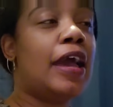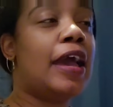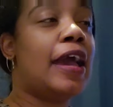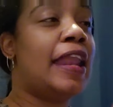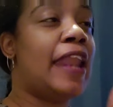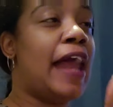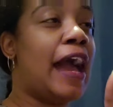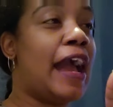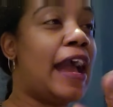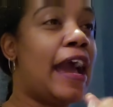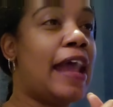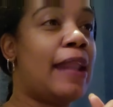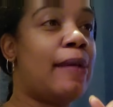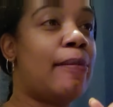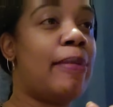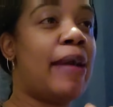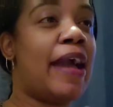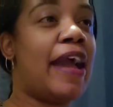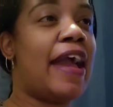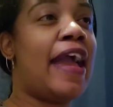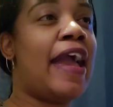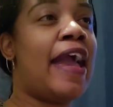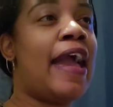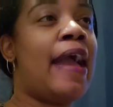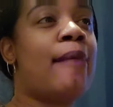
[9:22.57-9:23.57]
And I got a
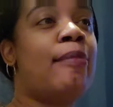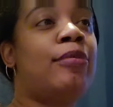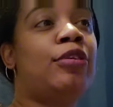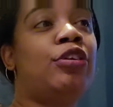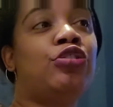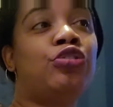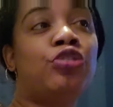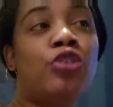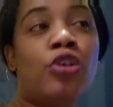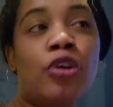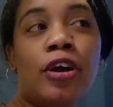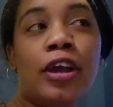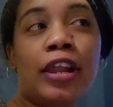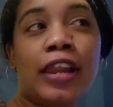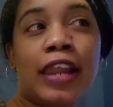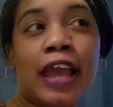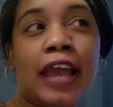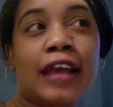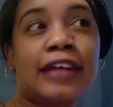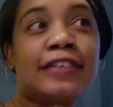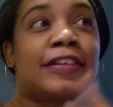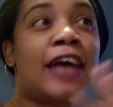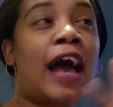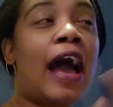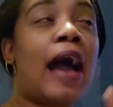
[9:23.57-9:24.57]
bad habit of doing
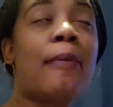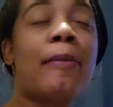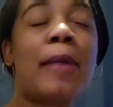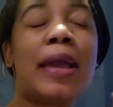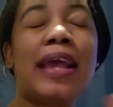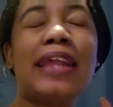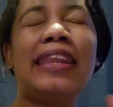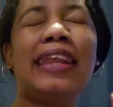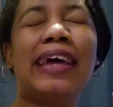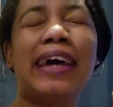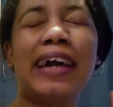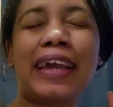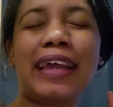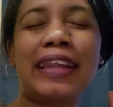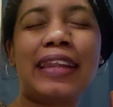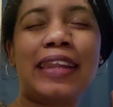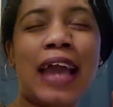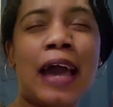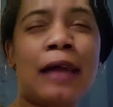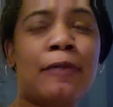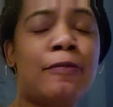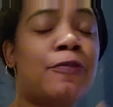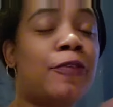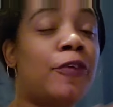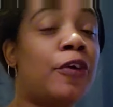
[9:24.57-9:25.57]
that. So I be looking
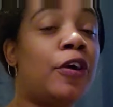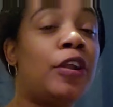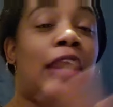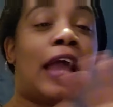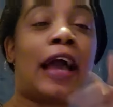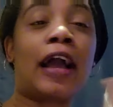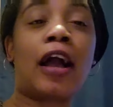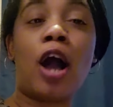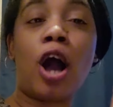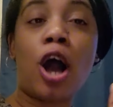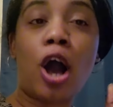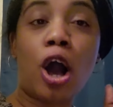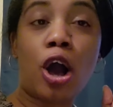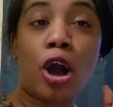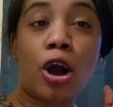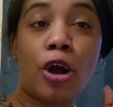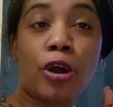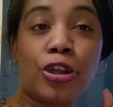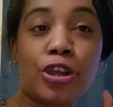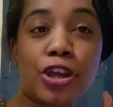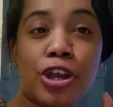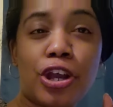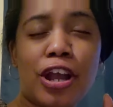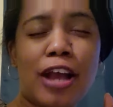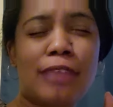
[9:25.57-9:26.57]
at them for like a whole year.